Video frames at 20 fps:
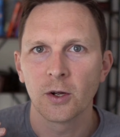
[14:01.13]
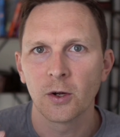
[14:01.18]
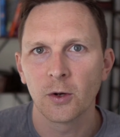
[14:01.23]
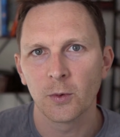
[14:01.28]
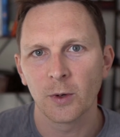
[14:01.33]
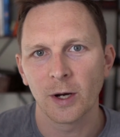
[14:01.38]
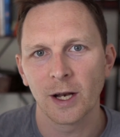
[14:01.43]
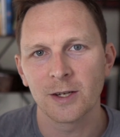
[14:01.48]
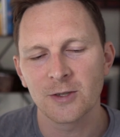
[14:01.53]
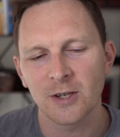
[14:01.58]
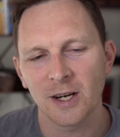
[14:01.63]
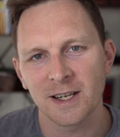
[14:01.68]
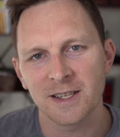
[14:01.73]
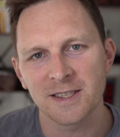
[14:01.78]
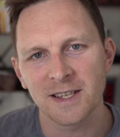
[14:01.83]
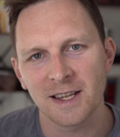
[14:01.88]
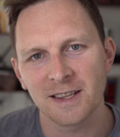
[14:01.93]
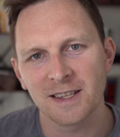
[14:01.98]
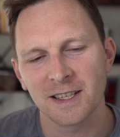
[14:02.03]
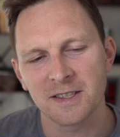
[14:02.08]
when I try to
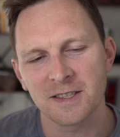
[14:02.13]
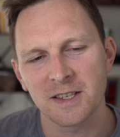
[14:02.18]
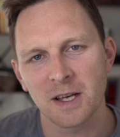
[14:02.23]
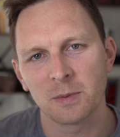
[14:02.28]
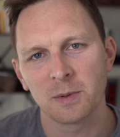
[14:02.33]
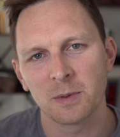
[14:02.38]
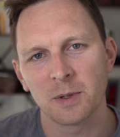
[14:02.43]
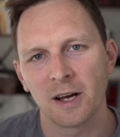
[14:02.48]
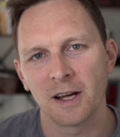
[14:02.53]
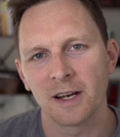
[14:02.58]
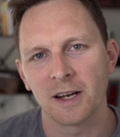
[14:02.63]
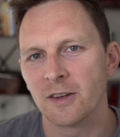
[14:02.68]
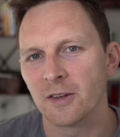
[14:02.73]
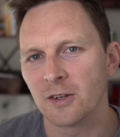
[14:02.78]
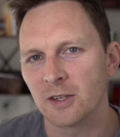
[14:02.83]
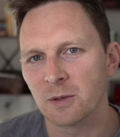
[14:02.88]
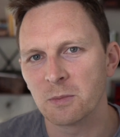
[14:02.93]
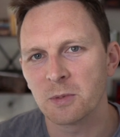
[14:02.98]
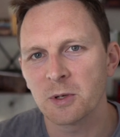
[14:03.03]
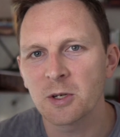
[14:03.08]
set things up on another
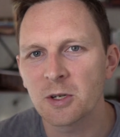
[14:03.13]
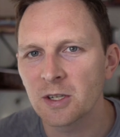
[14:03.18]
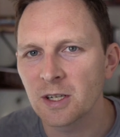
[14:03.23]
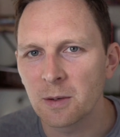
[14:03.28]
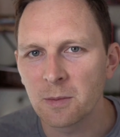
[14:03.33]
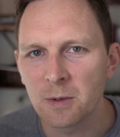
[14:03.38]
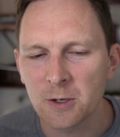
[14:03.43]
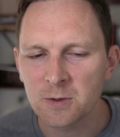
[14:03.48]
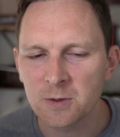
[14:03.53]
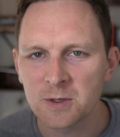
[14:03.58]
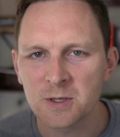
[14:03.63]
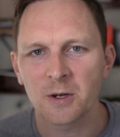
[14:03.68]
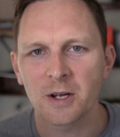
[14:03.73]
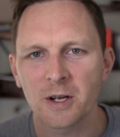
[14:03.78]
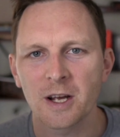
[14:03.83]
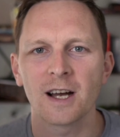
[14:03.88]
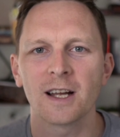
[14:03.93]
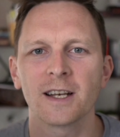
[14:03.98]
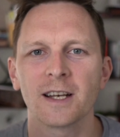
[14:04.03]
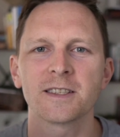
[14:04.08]
computer, I'm like, what's going
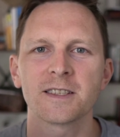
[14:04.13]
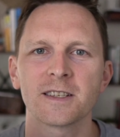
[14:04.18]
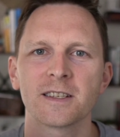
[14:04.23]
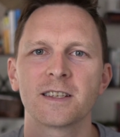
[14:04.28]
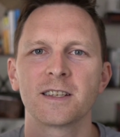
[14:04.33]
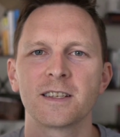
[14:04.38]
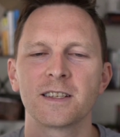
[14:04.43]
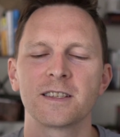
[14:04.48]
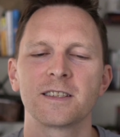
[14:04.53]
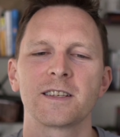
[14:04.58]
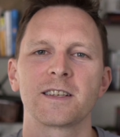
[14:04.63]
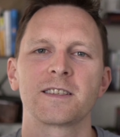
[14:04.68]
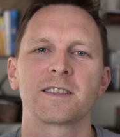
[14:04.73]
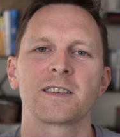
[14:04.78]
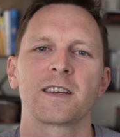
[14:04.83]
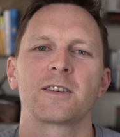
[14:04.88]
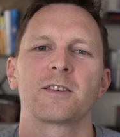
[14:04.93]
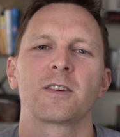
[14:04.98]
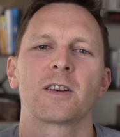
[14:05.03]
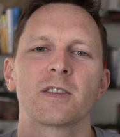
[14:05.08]
on? It says I
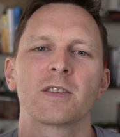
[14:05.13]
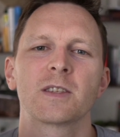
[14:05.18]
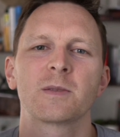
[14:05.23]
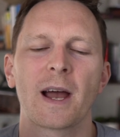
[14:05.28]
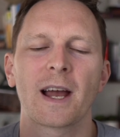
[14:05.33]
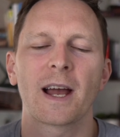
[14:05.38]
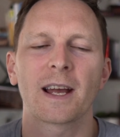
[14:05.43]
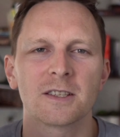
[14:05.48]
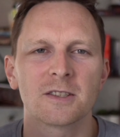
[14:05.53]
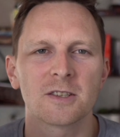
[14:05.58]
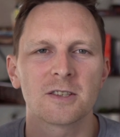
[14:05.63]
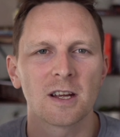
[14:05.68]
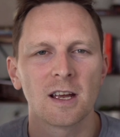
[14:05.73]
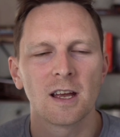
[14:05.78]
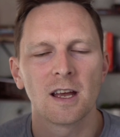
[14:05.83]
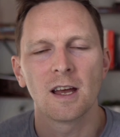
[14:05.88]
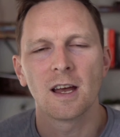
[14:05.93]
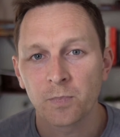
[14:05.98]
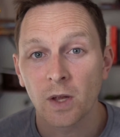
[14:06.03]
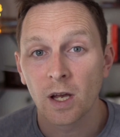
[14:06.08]
don't have this package.
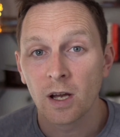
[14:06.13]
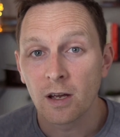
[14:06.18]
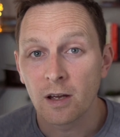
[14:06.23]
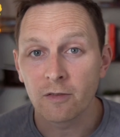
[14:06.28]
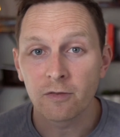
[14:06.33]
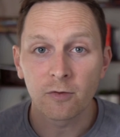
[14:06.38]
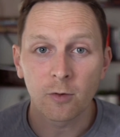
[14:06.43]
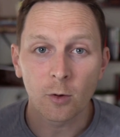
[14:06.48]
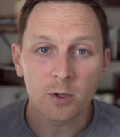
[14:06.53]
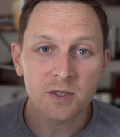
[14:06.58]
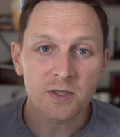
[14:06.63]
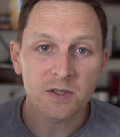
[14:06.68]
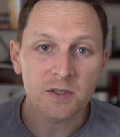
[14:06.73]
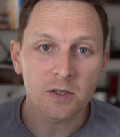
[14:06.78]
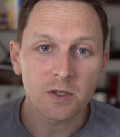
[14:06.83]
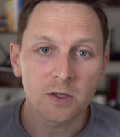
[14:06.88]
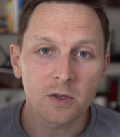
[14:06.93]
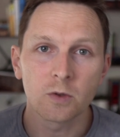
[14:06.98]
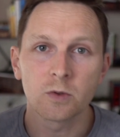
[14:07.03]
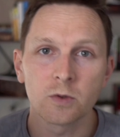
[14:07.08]
It forces
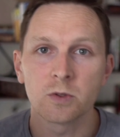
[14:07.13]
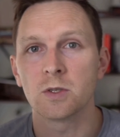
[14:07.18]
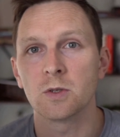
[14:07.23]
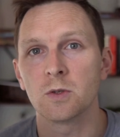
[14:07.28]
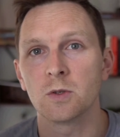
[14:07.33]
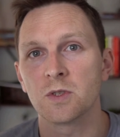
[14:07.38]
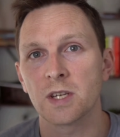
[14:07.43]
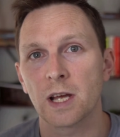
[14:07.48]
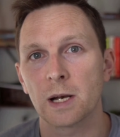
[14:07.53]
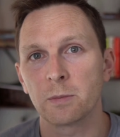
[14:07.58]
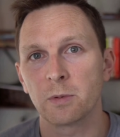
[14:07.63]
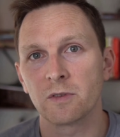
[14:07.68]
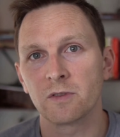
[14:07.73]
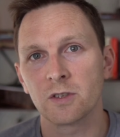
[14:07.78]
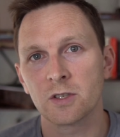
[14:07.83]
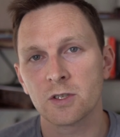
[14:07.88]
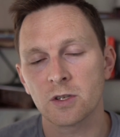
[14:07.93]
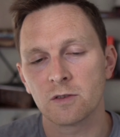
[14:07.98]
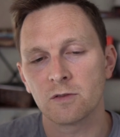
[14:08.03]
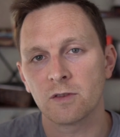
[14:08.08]
you to set up a
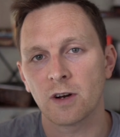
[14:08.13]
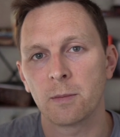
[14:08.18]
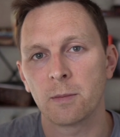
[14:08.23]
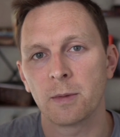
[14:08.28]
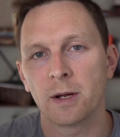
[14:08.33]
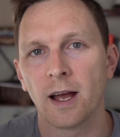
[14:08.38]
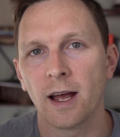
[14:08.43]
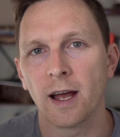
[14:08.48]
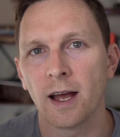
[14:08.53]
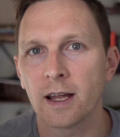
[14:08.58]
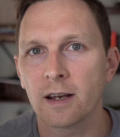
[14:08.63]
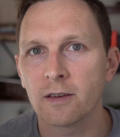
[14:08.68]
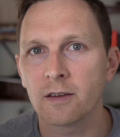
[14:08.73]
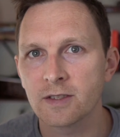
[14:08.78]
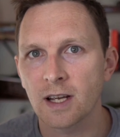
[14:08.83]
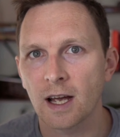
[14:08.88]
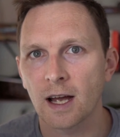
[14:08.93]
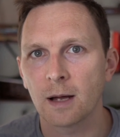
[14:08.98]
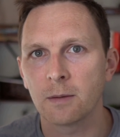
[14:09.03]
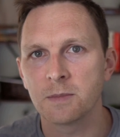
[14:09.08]
virtual environment ahead of
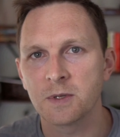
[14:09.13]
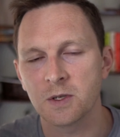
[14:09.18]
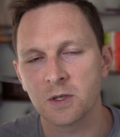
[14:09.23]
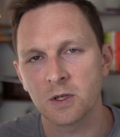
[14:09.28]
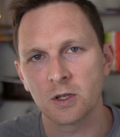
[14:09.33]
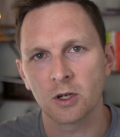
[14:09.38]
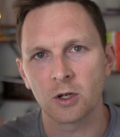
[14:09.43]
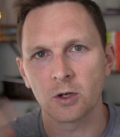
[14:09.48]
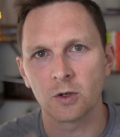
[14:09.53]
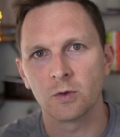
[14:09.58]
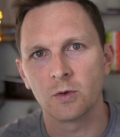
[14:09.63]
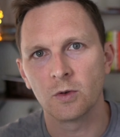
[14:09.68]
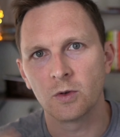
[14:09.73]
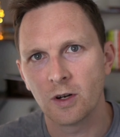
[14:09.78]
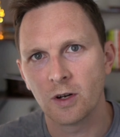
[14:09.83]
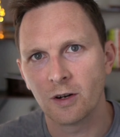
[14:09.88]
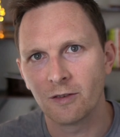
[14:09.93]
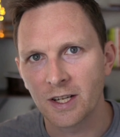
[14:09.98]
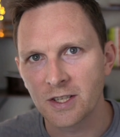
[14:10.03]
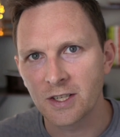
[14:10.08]
time so you don't
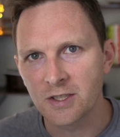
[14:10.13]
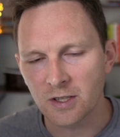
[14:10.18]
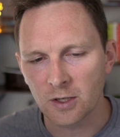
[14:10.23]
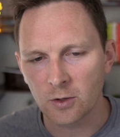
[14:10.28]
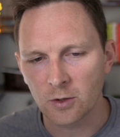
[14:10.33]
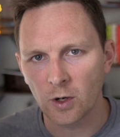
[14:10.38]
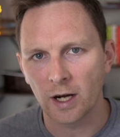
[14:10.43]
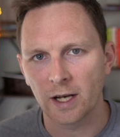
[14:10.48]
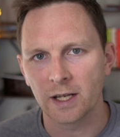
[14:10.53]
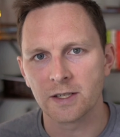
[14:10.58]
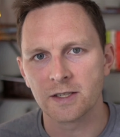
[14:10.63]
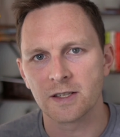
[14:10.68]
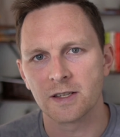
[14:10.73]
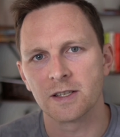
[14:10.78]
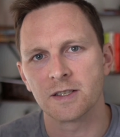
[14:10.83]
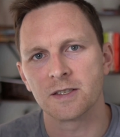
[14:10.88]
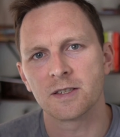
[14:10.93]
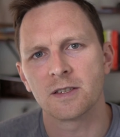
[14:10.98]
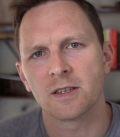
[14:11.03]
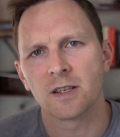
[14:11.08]
eventually run into
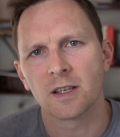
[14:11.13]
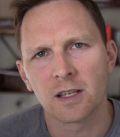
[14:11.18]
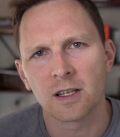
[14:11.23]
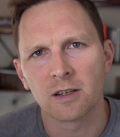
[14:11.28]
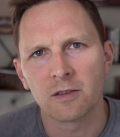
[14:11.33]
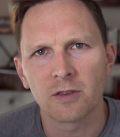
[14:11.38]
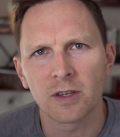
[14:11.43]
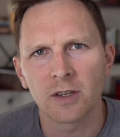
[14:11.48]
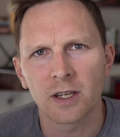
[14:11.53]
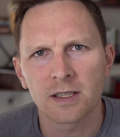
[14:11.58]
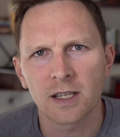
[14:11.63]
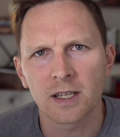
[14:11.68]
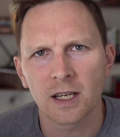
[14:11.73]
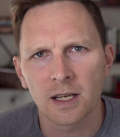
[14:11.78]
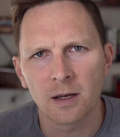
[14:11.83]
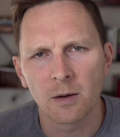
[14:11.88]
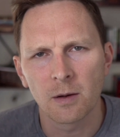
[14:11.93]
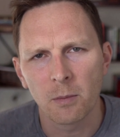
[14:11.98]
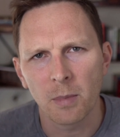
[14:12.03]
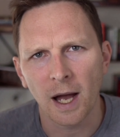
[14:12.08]
this
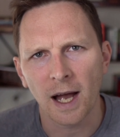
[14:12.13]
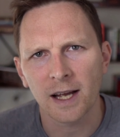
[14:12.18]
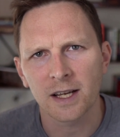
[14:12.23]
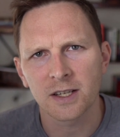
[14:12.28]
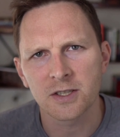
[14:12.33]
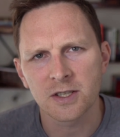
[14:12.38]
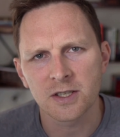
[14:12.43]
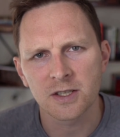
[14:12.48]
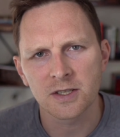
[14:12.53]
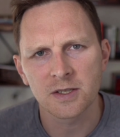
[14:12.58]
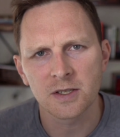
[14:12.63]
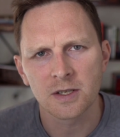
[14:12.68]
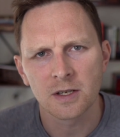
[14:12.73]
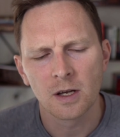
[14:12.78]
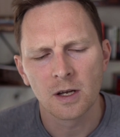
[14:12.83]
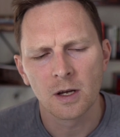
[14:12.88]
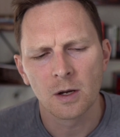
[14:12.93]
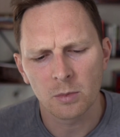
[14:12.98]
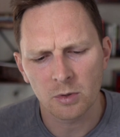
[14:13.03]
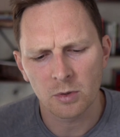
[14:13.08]
conflicting packages
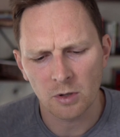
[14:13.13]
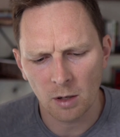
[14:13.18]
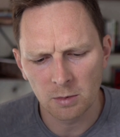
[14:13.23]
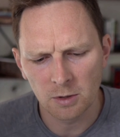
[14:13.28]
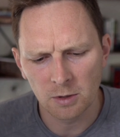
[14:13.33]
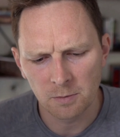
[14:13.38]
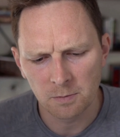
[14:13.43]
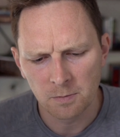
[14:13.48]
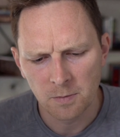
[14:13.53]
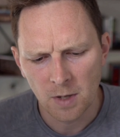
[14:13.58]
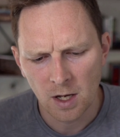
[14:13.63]
problem.